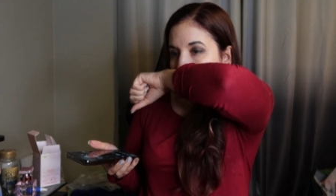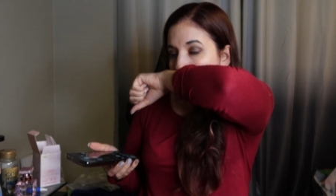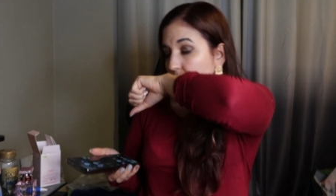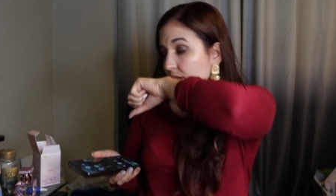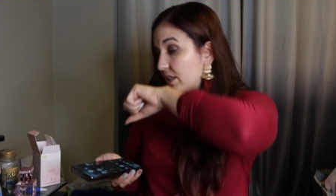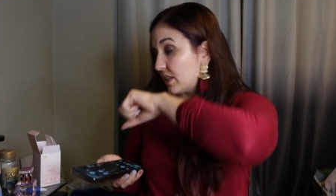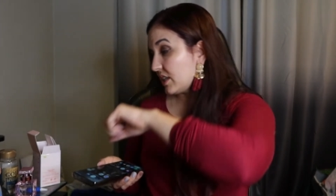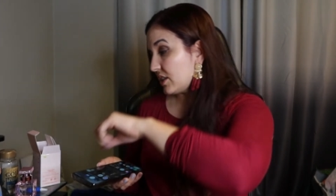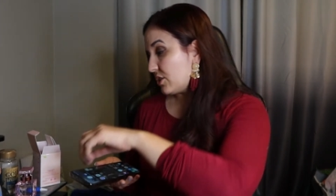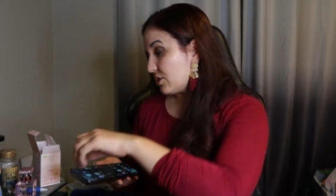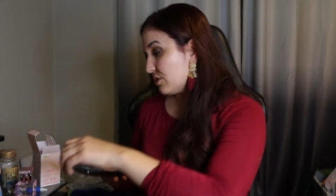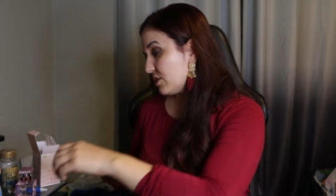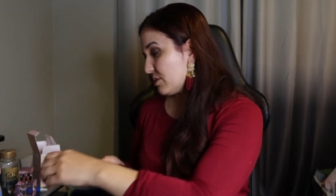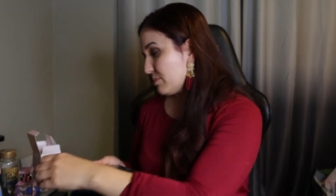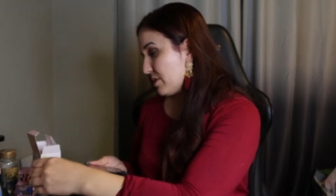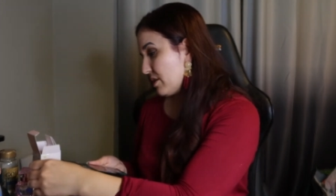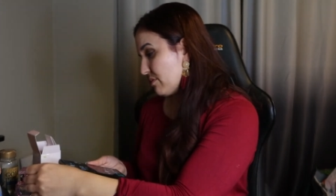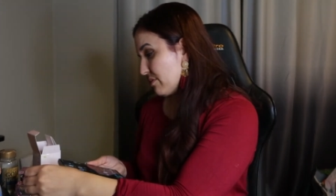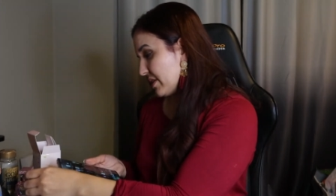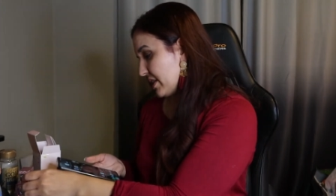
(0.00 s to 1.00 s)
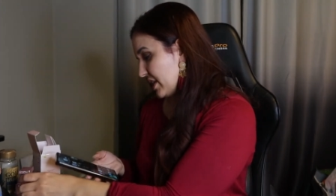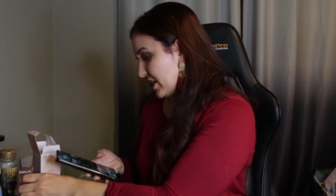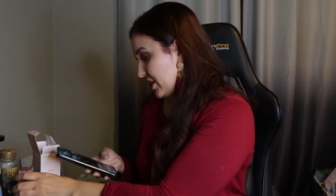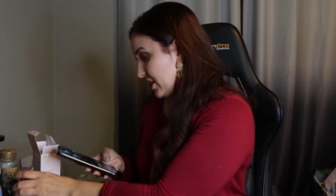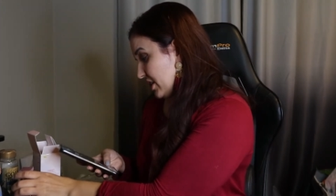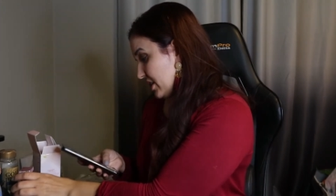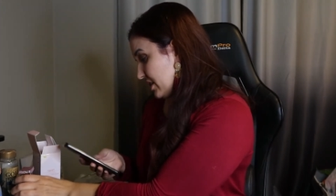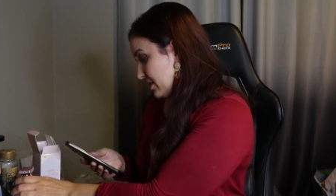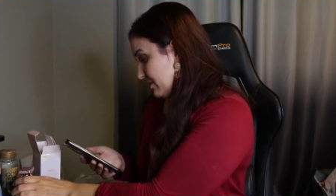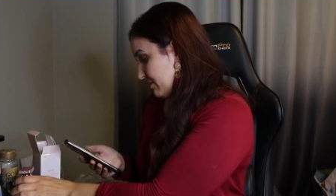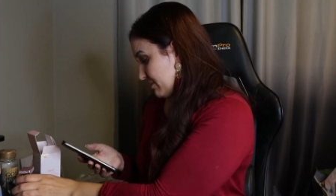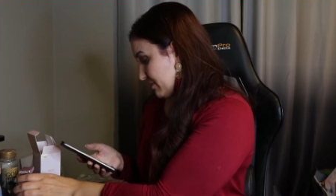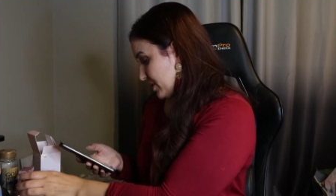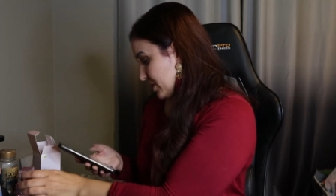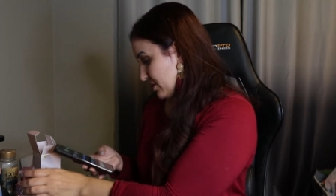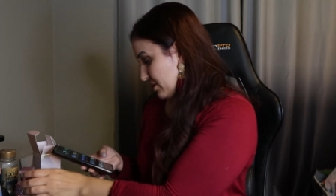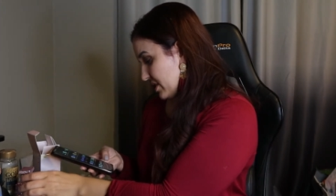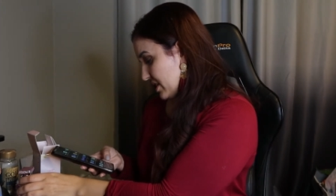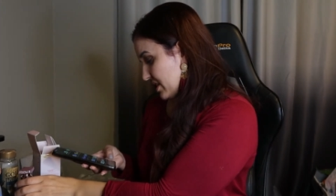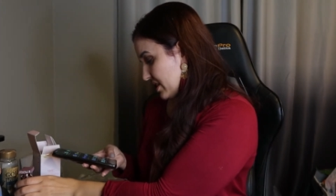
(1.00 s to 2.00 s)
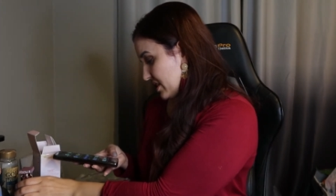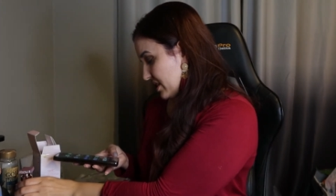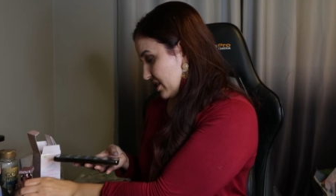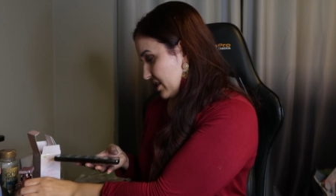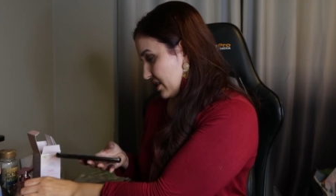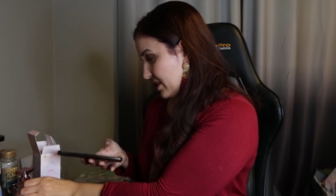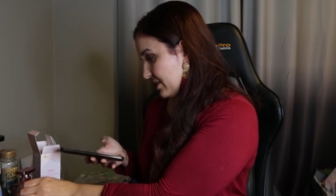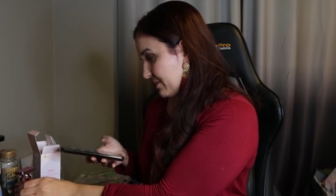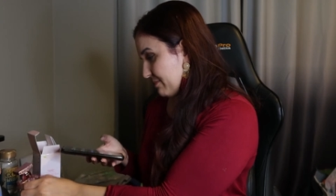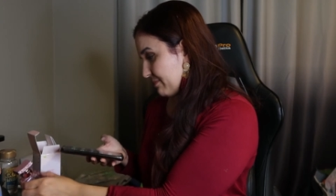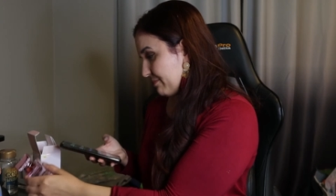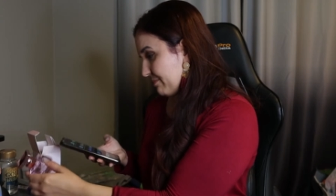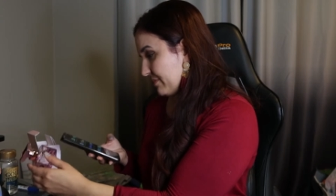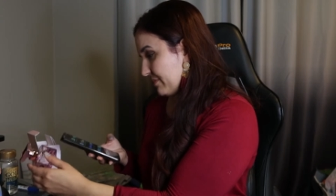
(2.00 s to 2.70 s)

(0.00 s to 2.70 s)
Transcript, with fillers: but they do smell really good. So let's see.